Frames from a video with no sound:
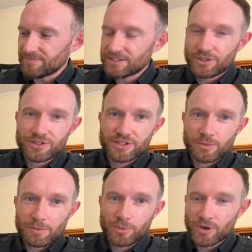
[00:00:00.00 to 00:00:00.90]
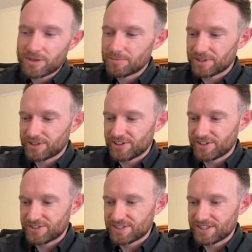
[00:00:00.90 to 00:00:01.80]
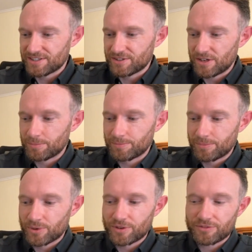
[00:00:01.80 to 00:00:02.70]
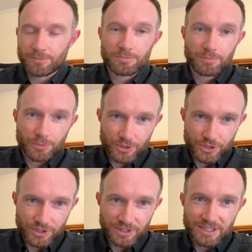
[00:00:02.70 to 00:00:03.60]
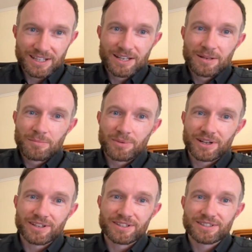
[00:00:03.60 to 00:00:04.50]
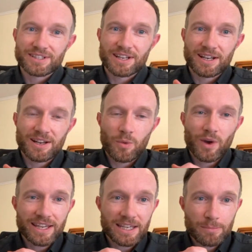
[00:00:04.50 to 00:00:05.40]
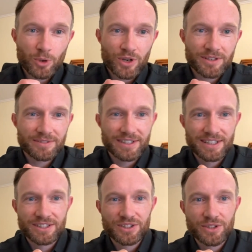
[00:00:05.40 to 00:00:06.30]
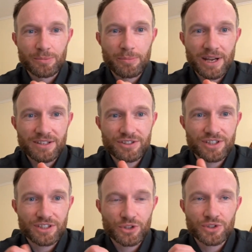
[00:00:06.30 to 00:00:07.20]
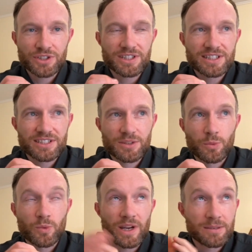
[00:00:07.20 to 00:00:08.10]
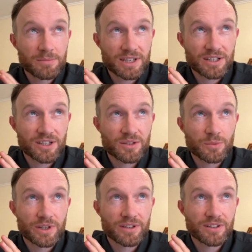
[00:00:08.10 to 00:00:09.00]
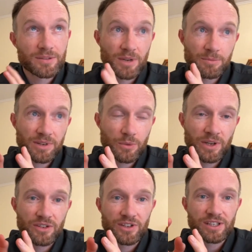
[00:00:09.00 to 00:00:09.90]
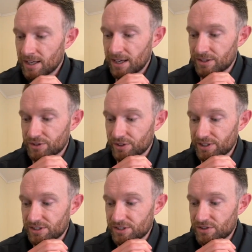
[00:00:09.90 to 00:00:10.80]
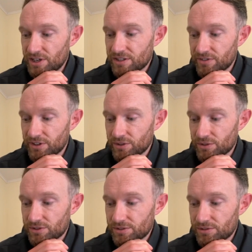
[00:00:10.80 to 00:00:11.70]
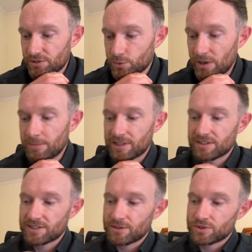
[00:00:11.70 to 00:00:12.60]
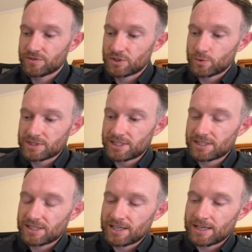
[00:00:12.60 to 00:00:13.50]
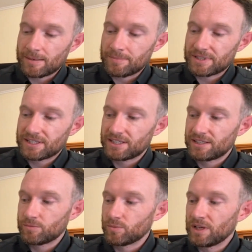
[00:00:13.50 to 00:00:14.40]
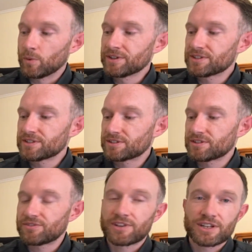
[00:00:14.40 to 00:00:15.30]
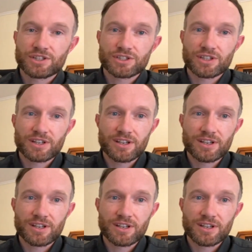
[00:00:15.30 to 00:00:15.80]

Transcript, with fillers: the use of the word port because it's not a port from Portugal, but it's a Waiheke port. And so Patrick Newton, he's the winemaker with Mudbrick Winery, and so he's transferred those those winemaking skills over to whiskey. Um, he he wanted to finish